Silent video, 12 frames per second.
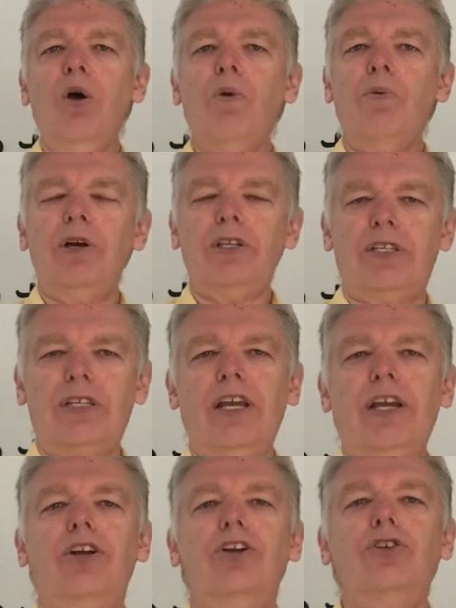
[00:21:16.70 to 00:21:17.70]
with
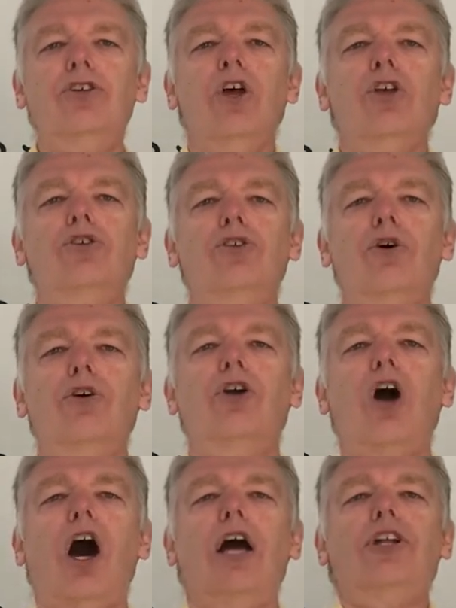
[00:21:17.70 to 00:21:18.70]
sinners so
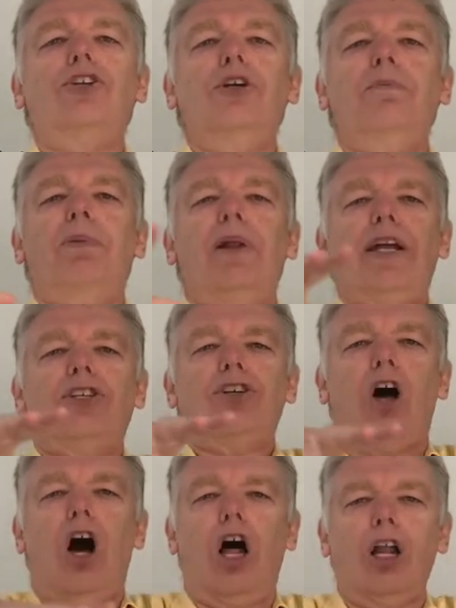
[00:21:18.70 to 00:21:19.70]
God could place
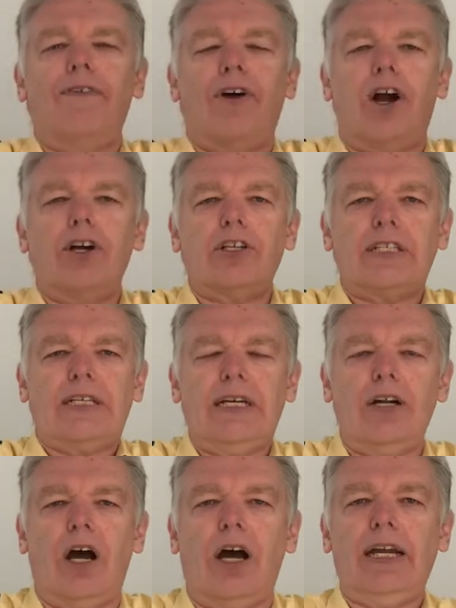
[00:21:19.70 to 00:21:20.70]
all of our
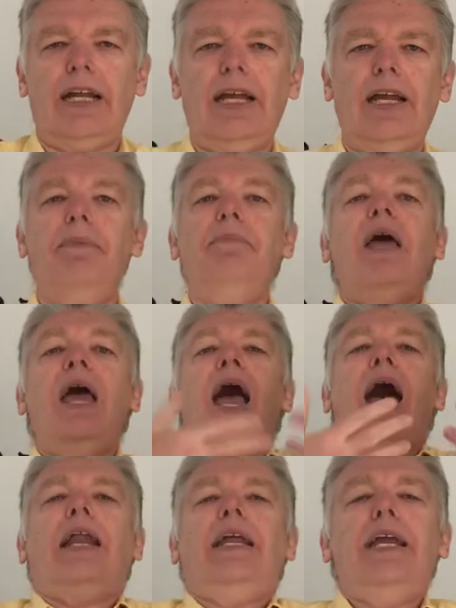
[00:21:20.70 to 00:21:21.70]
sin on him,
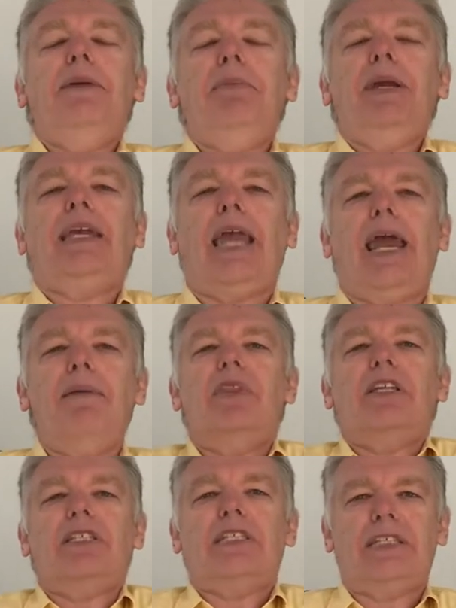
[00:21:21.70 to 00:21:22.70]
and he became
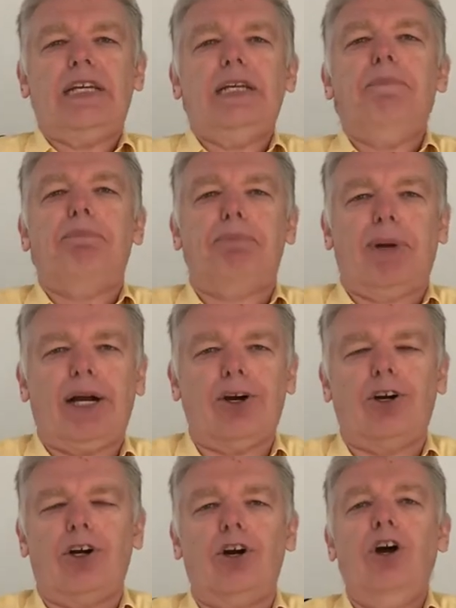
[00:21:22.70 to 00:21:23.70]
the sin
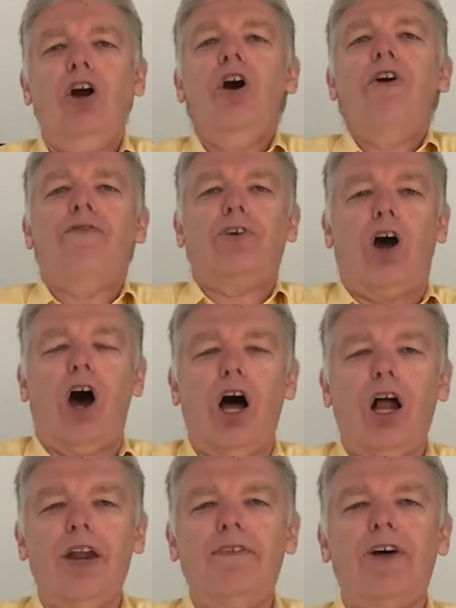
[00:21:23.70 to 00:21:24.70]
bearer for
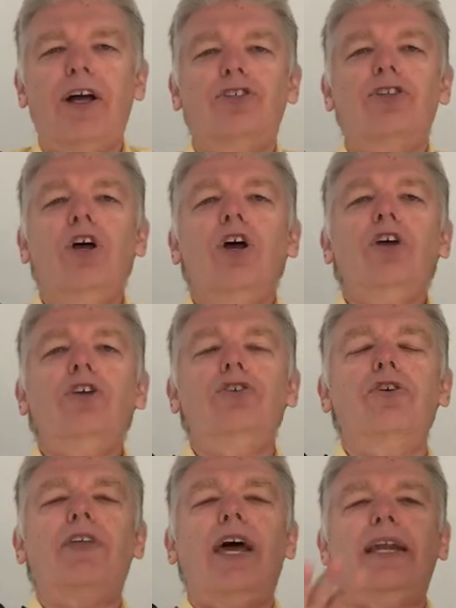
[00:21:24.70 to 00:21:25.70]
all of us
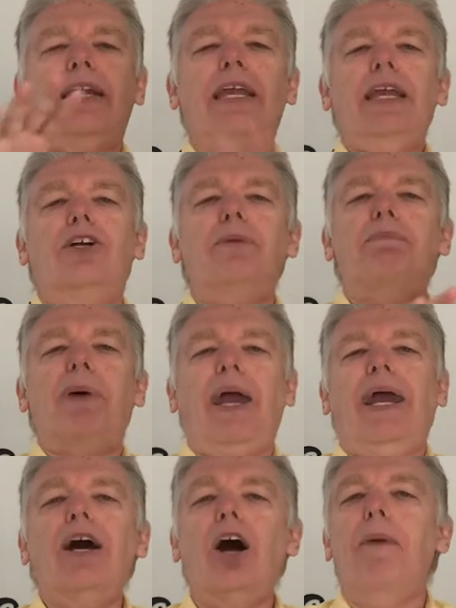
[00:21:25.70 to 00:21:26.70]
so that he could
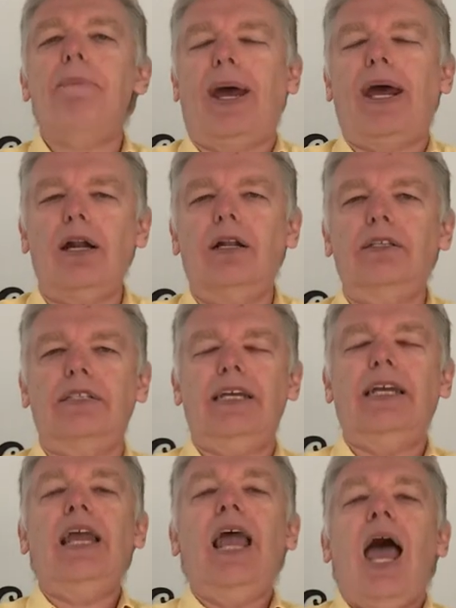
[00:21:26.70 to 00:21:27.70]
pay our
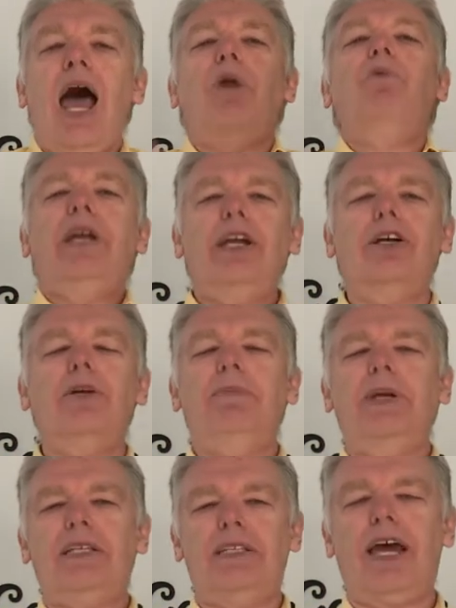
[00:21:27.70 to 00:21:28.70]
penalty and we could
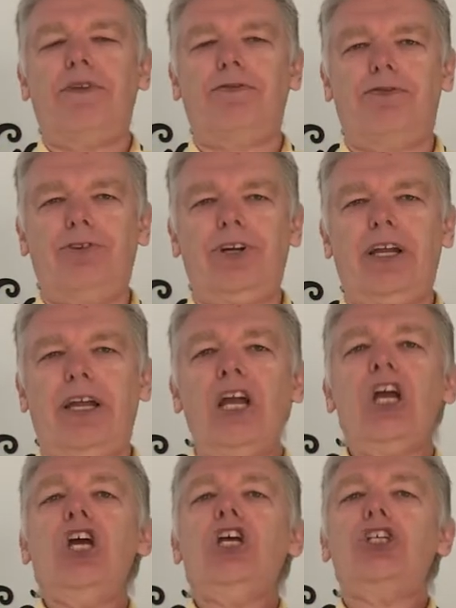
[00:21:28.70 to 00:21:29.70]
be set free.
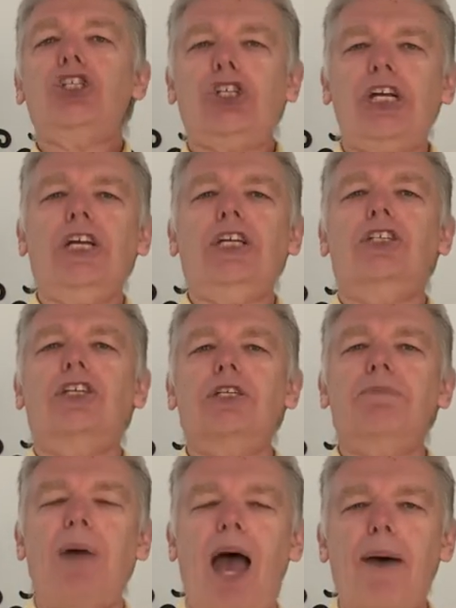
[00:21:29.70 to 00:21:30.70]
Jesus'
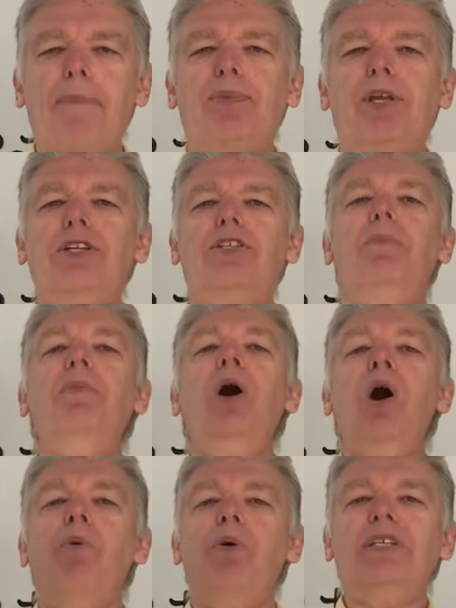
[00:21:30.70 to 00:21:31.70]
baptism
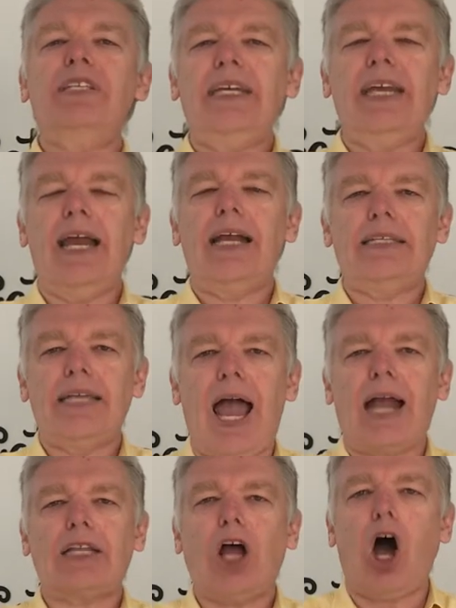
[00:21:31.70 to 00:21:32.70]
was the
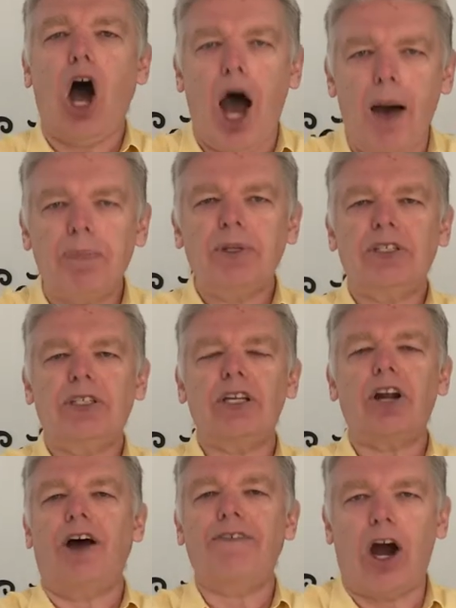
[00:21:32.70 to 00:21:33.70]
exact opposite
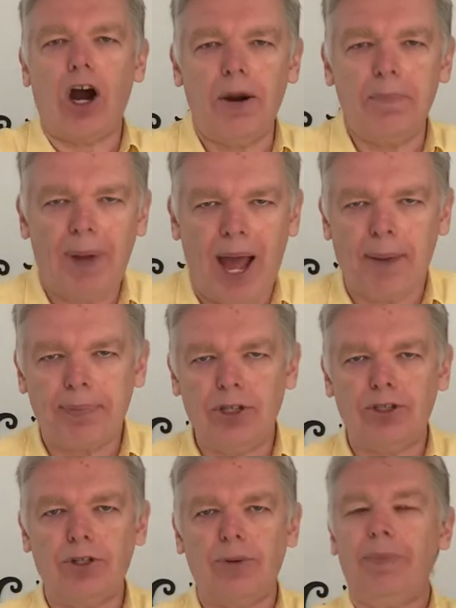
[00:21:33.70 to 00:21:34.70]
of our
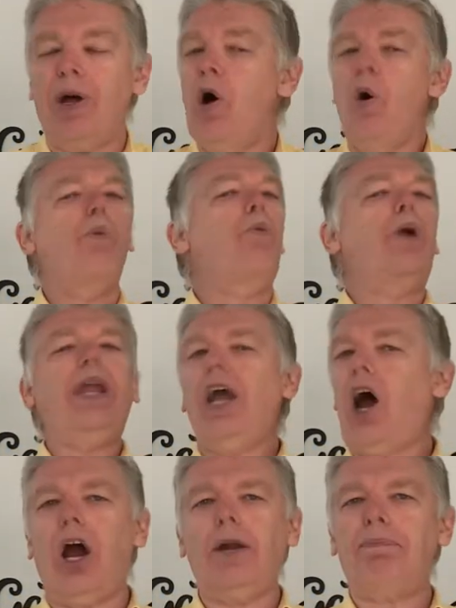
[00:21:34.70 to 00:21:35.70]
baptism. We
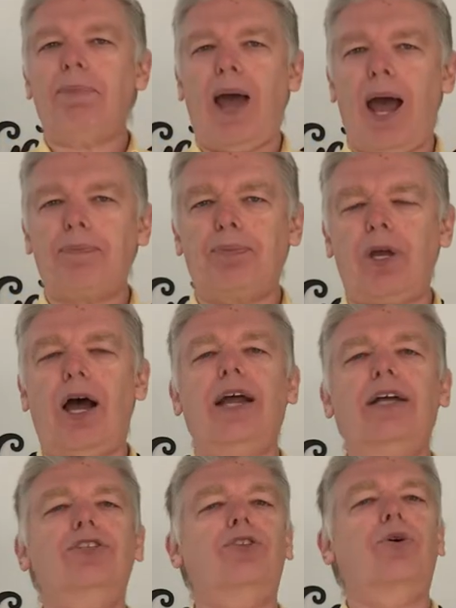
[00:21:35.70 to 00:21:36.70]
aren't
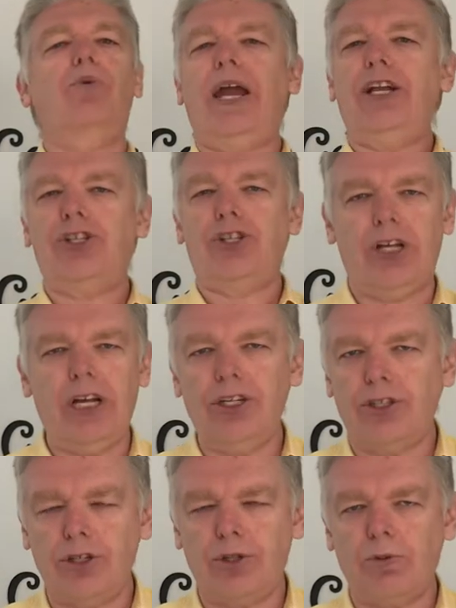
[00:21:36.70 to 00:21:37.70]
baptized the way
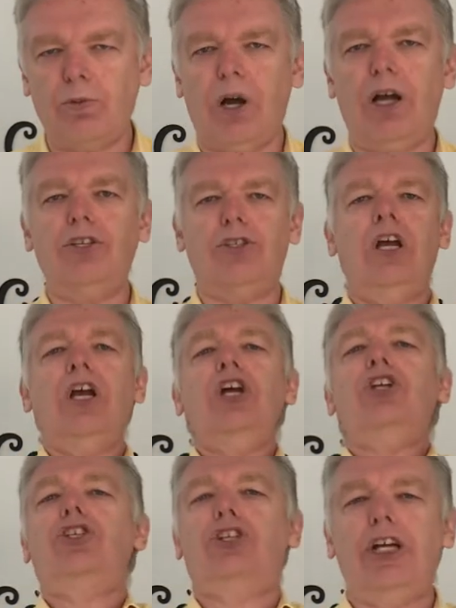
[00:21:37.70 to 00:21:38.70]
Jesus was.
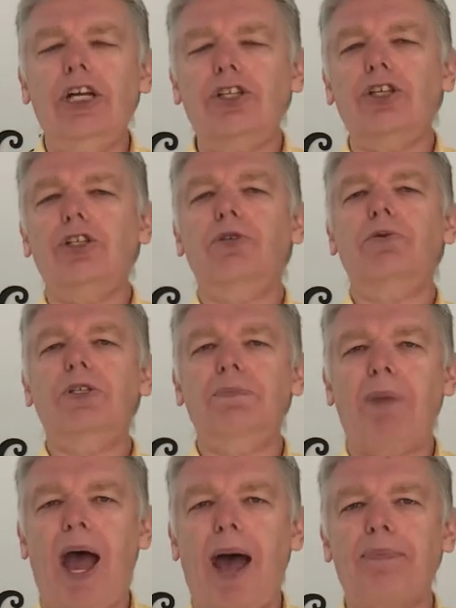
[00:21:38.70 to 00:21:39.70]
Jesus was
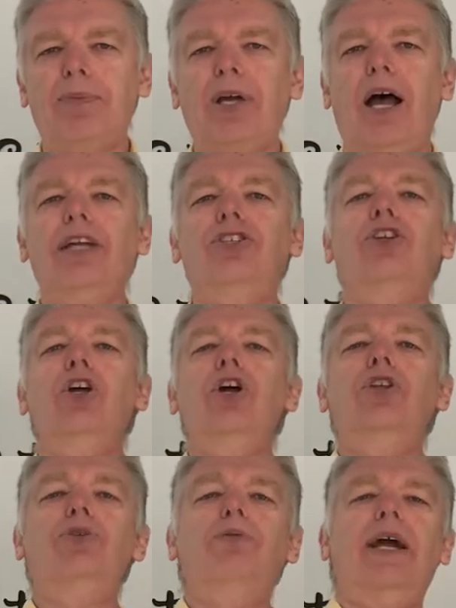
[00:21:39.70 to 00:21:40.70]
baptized
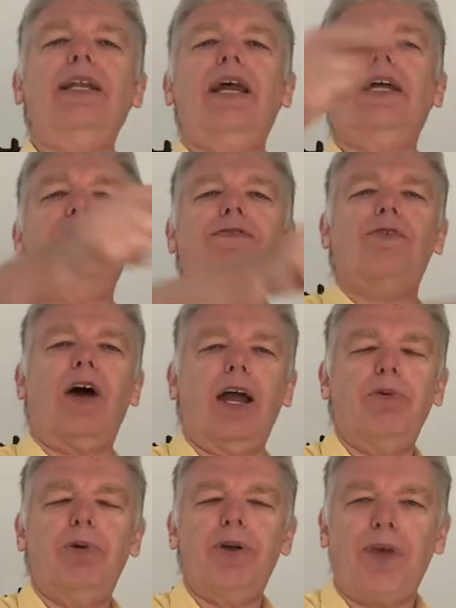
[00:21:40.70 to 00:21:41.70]
to
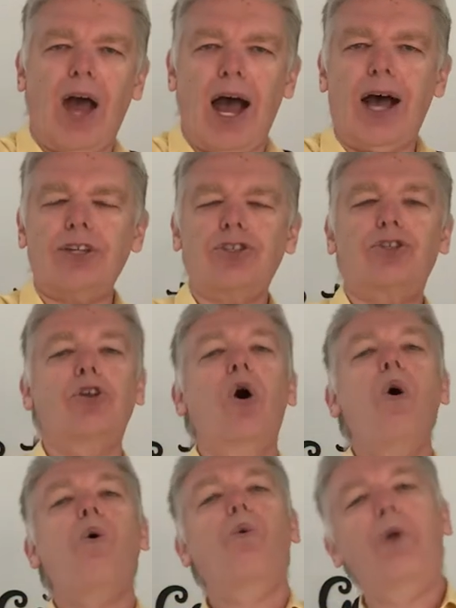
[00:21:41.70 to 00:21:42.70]
identify with us.
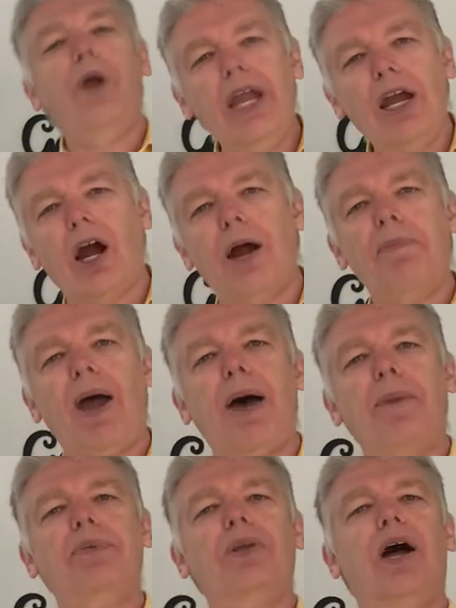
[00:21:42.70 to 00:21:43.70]
We are
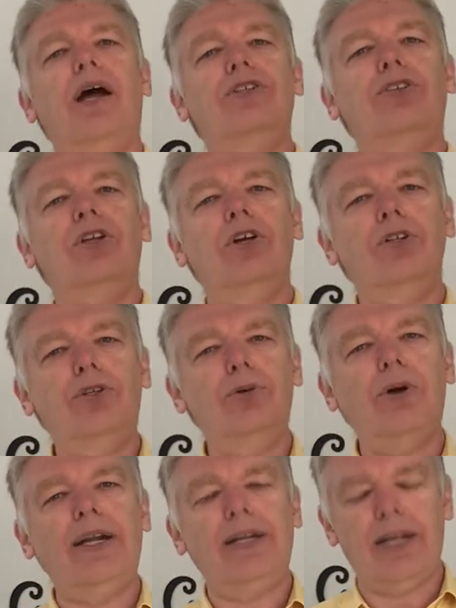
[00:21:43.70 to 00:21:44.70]
baptized
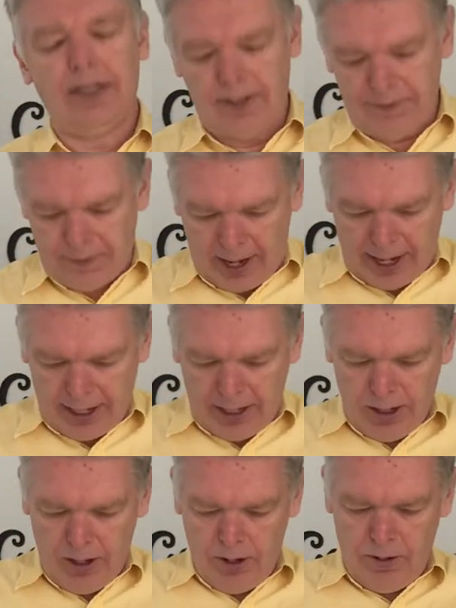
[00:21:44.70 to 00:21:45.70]
to identify
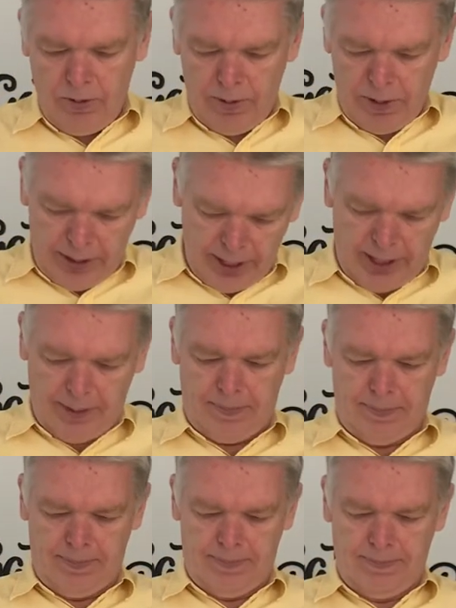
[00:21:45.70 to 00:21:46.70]
with
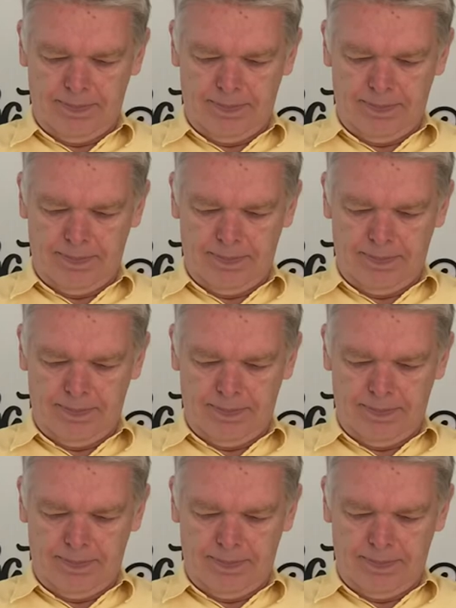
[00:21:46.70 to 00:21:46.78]
him.